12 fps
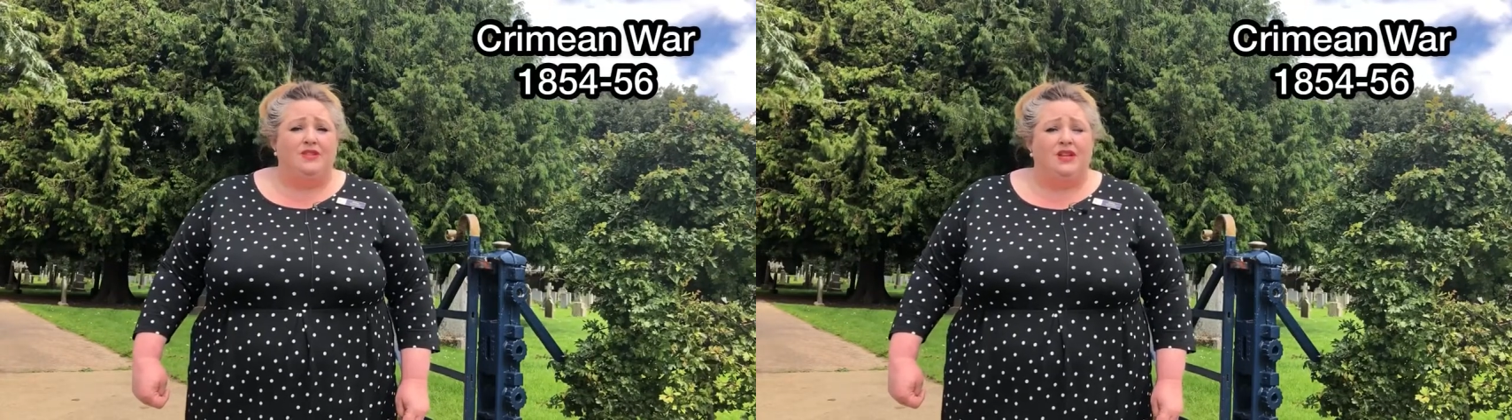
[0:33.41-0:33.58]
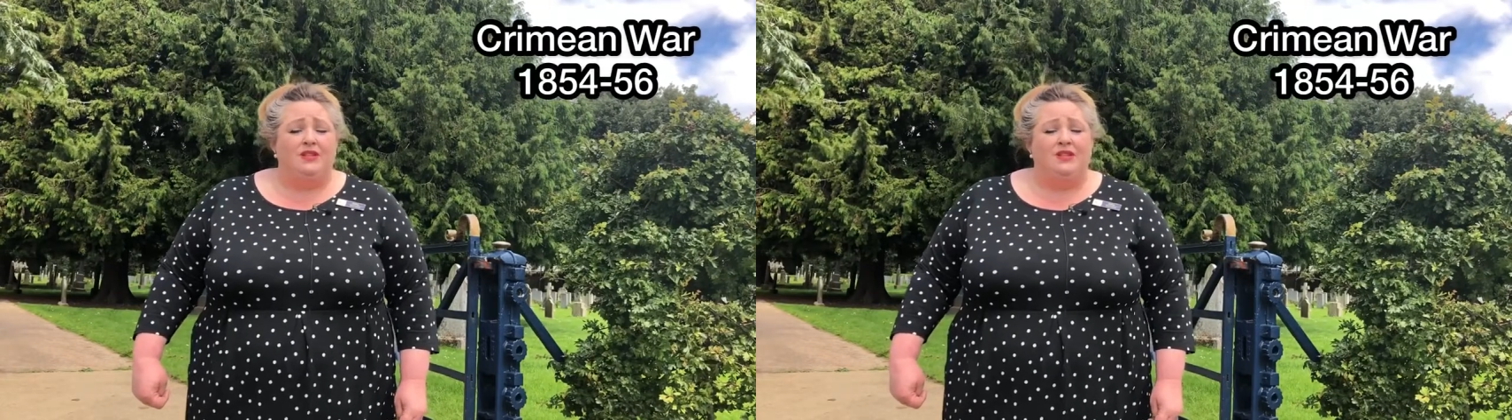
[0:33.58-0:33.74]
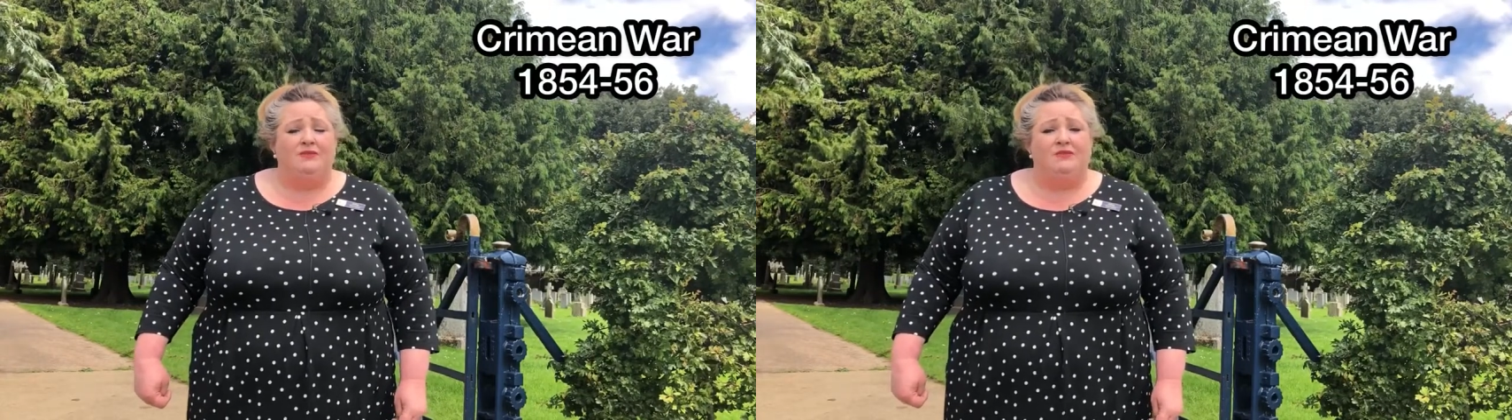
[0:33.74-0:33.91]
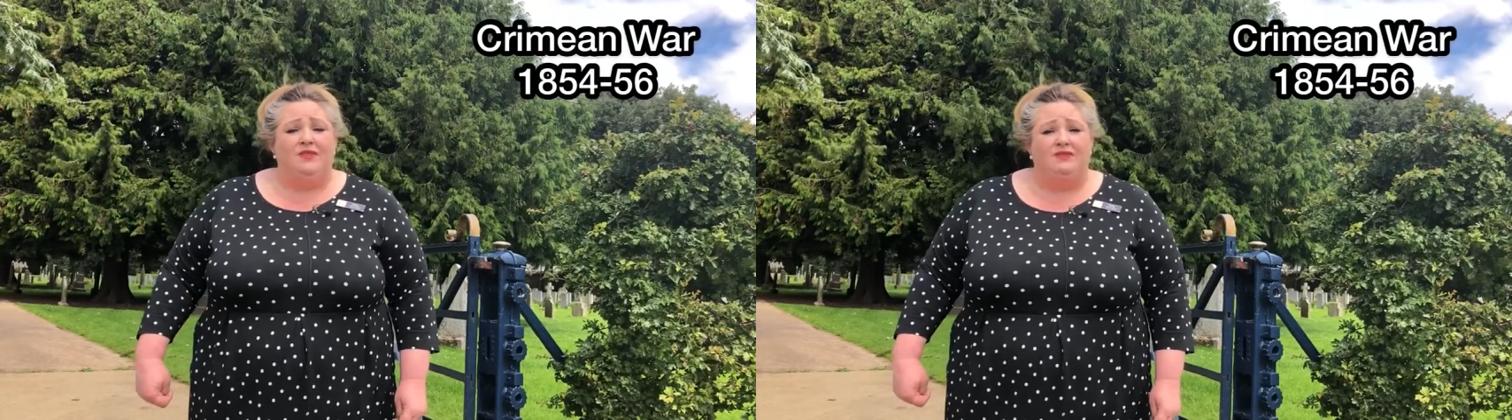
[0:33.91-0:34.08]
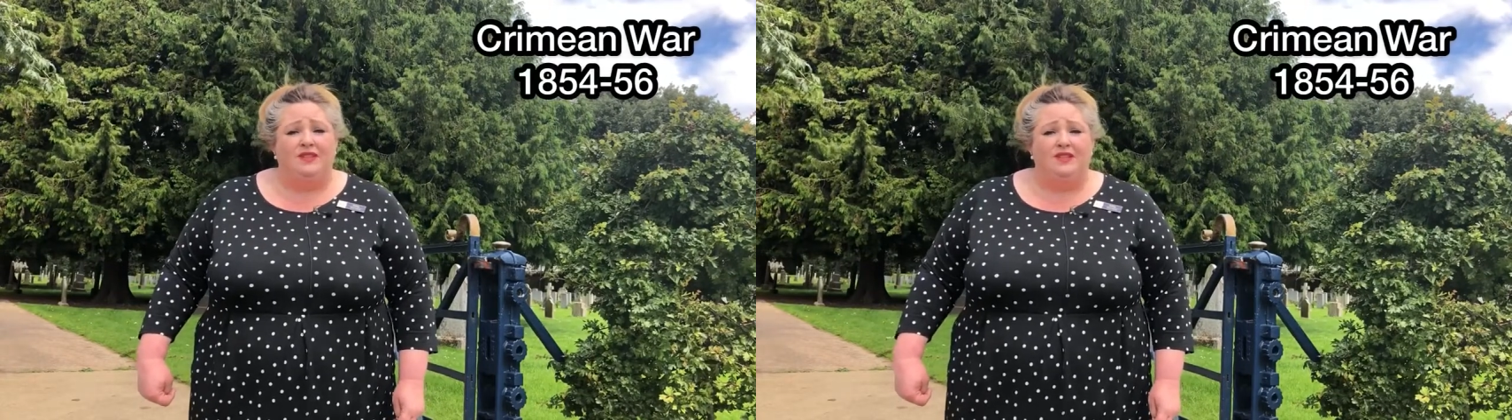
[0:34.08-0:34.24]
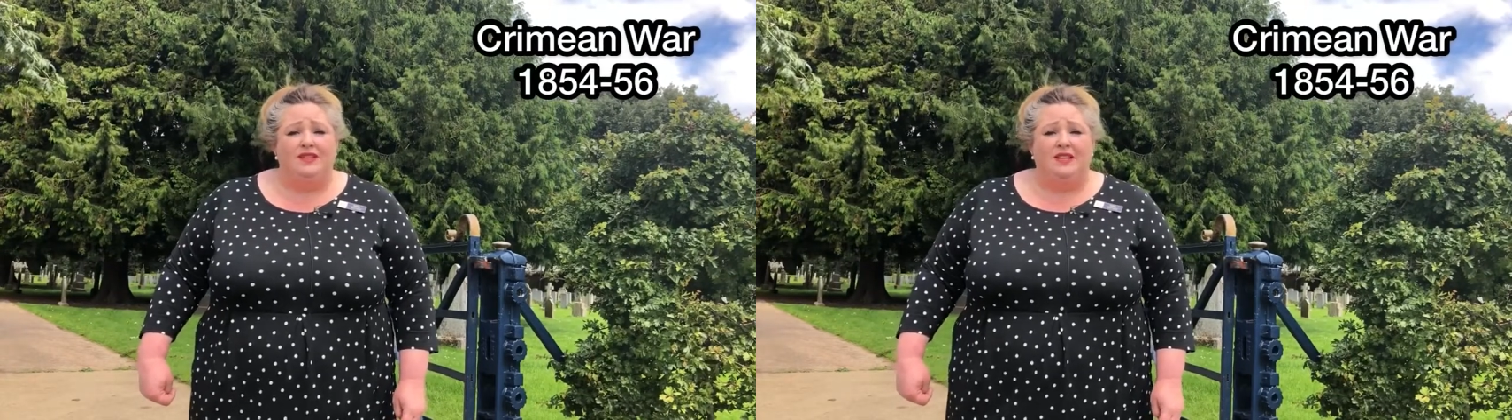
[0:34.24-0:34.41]

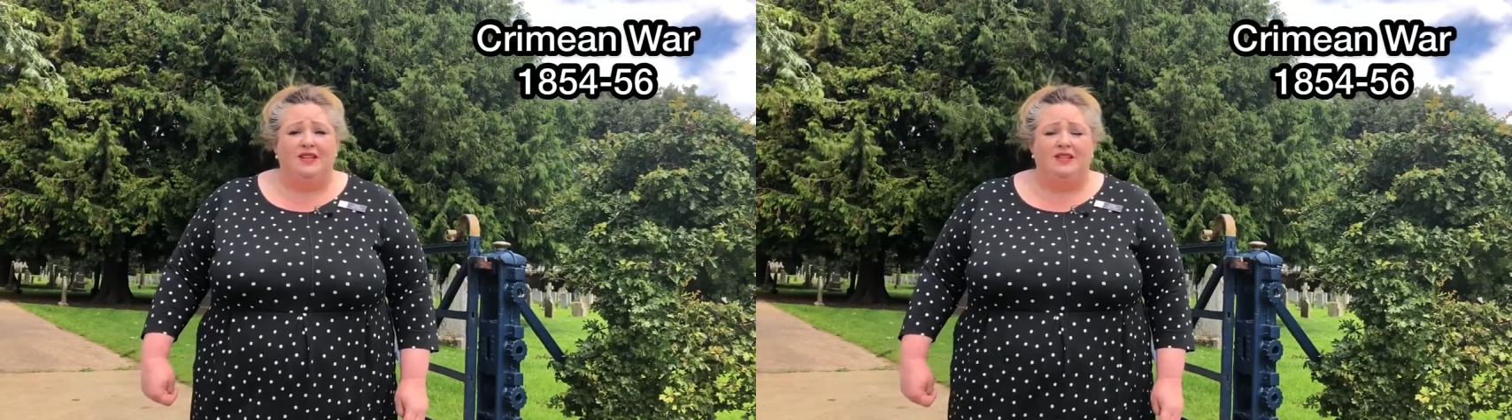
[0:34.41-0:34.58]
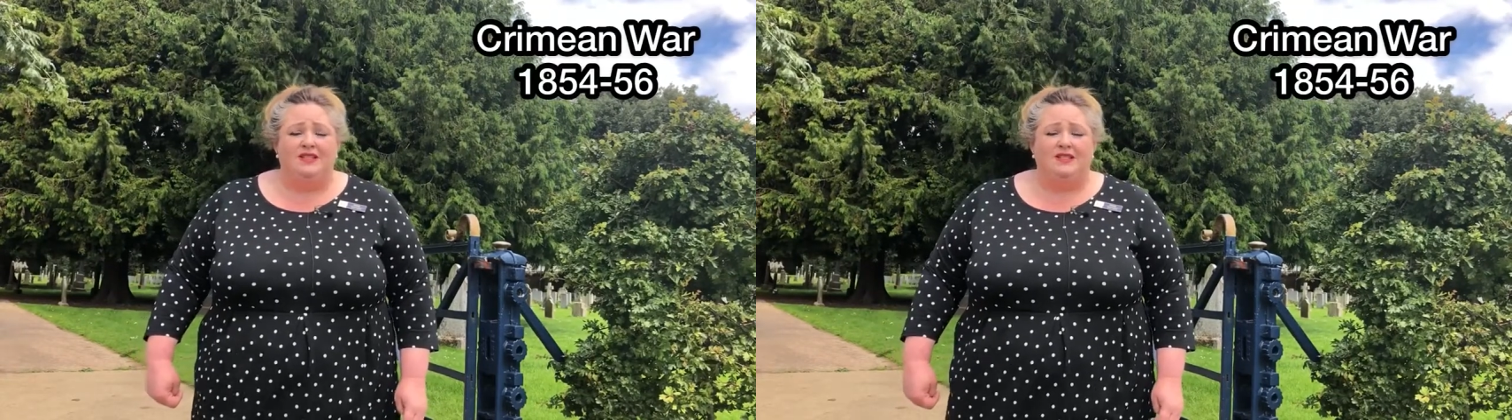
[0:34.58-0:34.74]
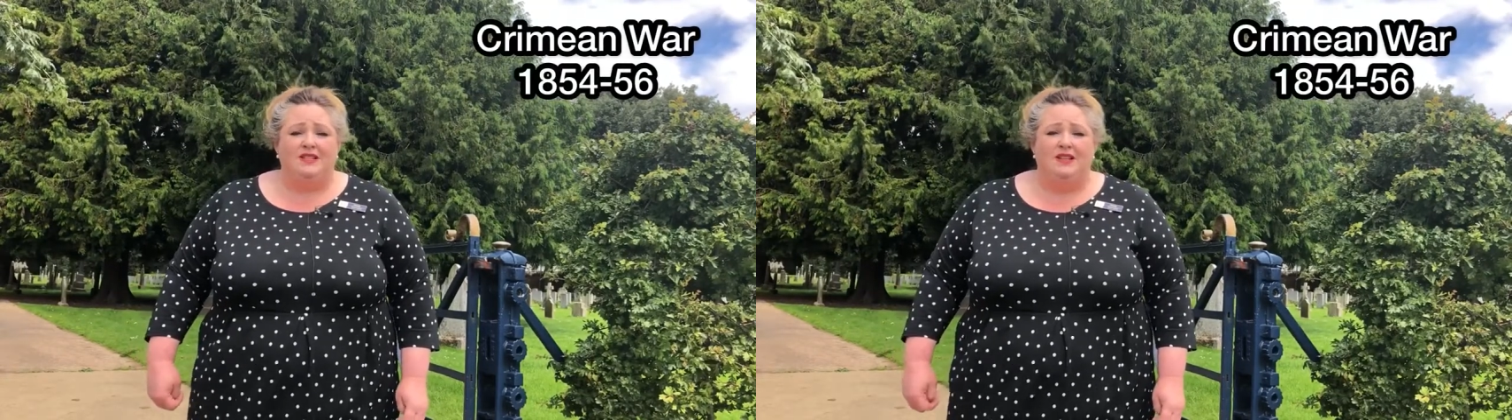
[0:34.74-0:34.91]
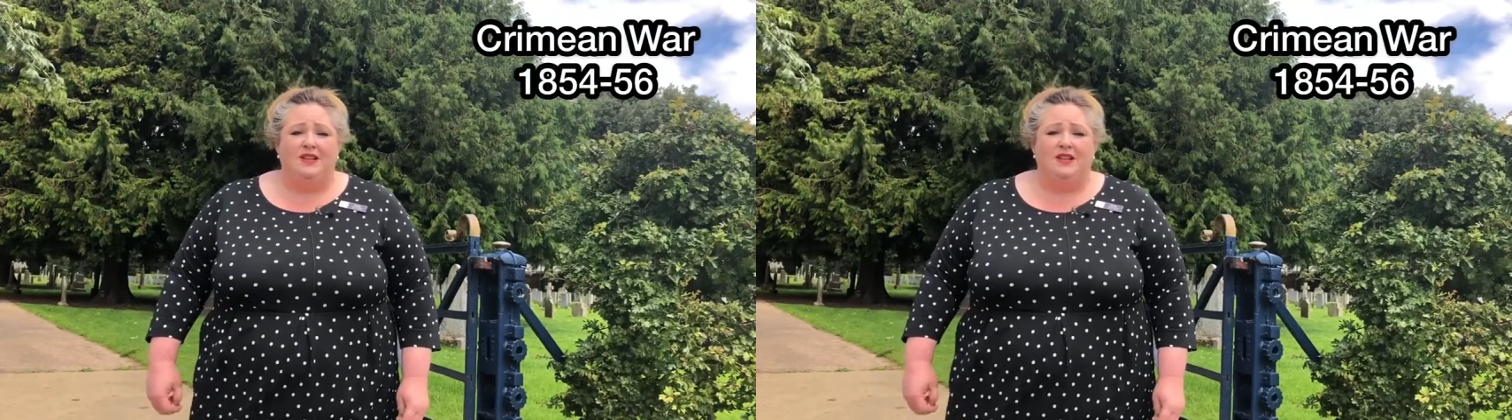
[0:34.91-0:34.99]
1856,